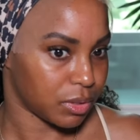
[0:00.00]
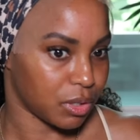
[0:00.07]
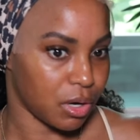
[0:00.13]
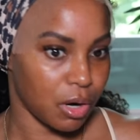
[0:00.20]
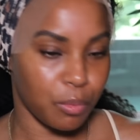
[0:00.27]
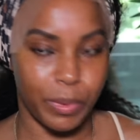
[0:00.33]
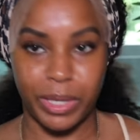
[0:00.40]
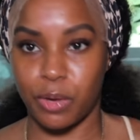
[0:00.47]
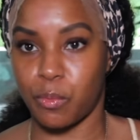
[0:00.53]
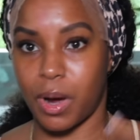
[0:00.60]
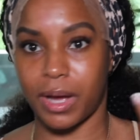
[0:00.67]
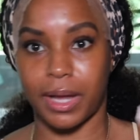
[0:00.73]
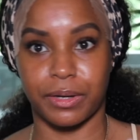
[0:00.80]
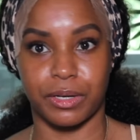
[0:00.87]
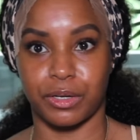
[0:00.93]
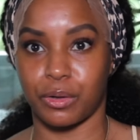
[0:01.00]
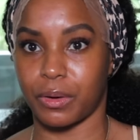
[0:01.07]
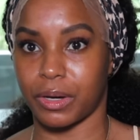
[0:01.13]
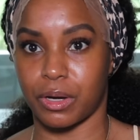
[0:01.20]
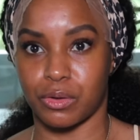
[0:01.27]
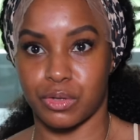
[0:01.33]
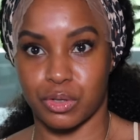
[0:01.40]
Girl, we could walk out the
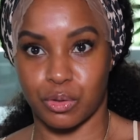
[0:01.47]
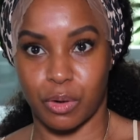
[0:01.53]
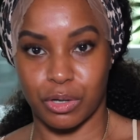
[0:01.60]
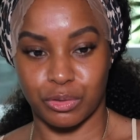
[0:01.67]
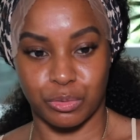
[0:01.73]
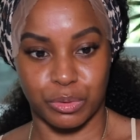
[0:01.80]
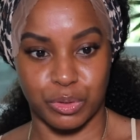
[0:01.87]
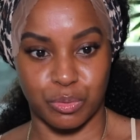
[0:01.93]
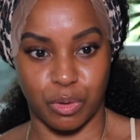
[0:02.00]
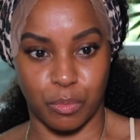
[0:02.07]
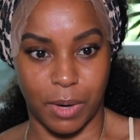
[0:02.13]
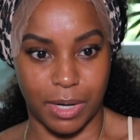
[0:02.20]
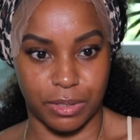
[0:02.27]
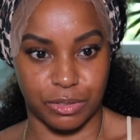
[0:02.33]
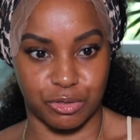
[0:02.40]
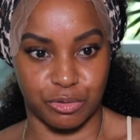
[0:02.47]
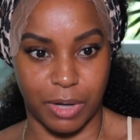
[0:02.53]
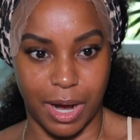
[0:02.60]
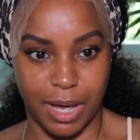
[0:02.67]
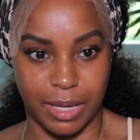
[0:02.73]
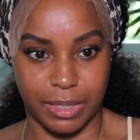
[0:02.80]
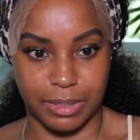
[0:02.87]
door and go to the grocery store while this
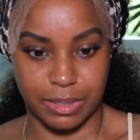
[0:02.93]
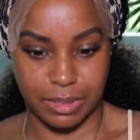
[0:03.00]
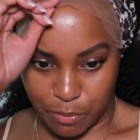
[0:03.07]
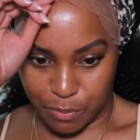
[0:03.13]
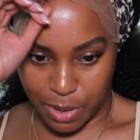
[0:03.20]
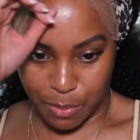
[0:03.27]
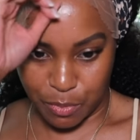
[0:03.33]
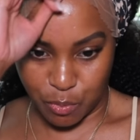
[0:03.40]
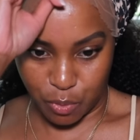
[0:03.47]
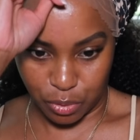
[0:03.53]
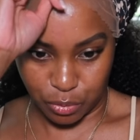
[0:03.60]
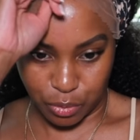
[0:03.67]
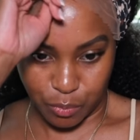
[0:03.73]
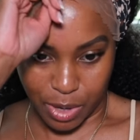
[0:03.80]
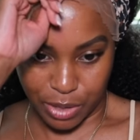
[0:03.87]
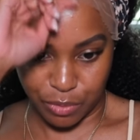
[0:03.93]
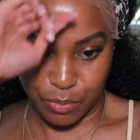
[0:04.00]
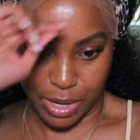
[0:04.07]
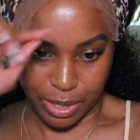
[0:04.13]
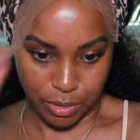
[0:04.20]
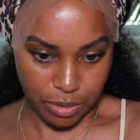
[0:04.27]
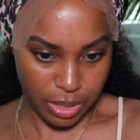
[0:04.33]
dries. You may be wondering why you
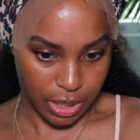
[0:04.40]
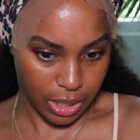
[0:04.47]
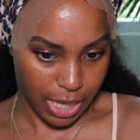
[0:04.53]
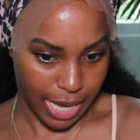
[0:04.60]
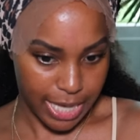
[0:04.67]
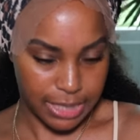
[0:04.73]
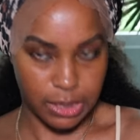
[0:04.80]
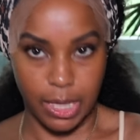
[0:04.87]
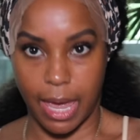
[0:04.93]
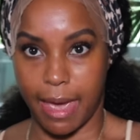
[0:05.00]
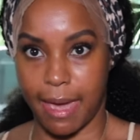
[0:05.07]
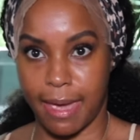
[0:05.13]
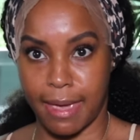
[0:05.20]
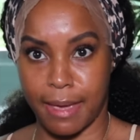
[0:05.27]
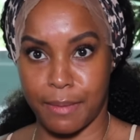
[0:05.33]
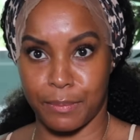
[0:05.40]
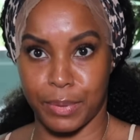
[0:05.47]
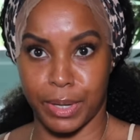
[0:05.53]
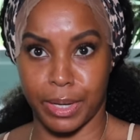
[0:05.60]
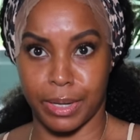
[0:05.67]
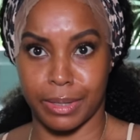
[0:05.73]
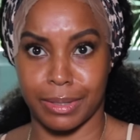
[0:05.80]
got on a lace hat,
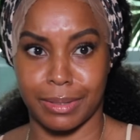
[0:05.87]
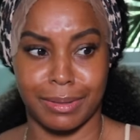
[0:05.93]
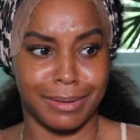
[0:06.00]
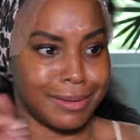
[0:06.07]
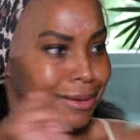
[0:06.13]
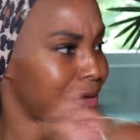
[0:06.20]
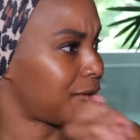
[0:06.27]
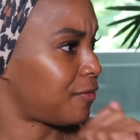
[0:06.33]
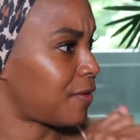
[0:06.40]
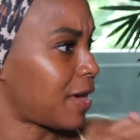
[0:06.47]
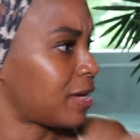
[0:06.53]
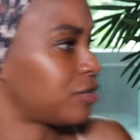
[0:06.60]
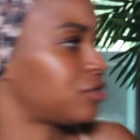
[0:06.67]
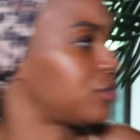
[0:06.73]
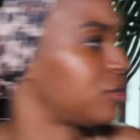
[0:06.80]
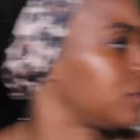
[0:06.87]
but fashion.